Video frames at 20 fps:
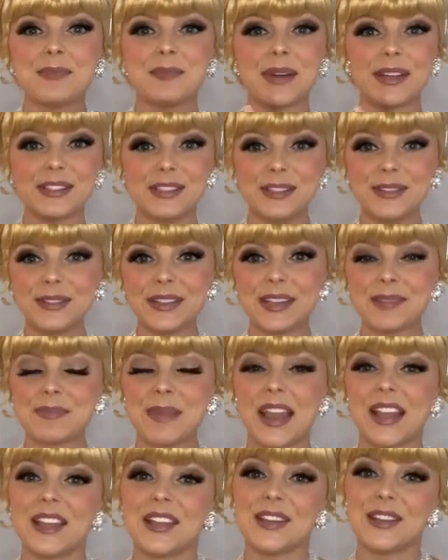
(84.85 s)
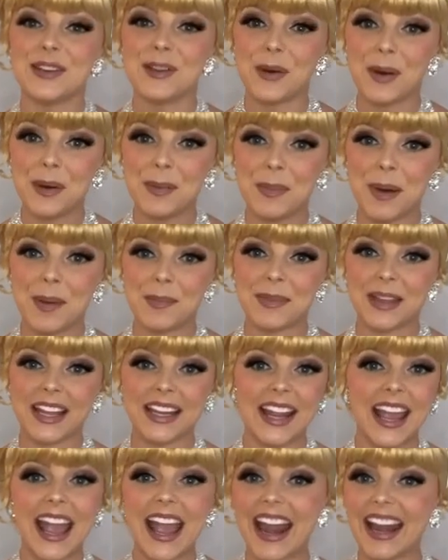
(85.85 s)
but you can make your
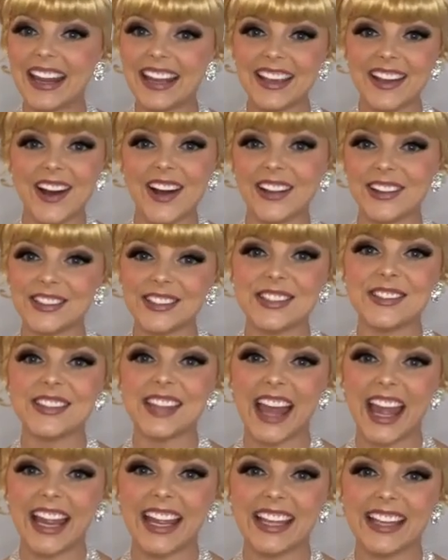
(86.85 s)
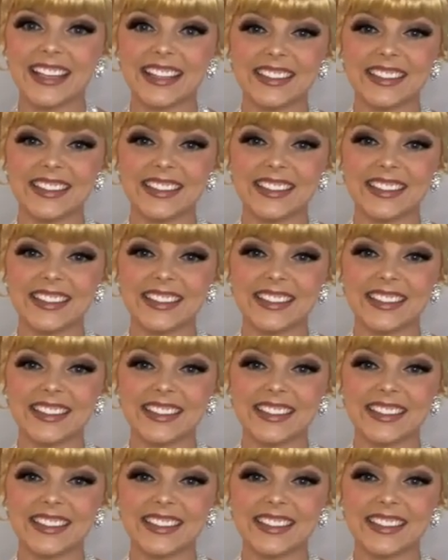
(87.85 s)
pumpkin any color you'd like.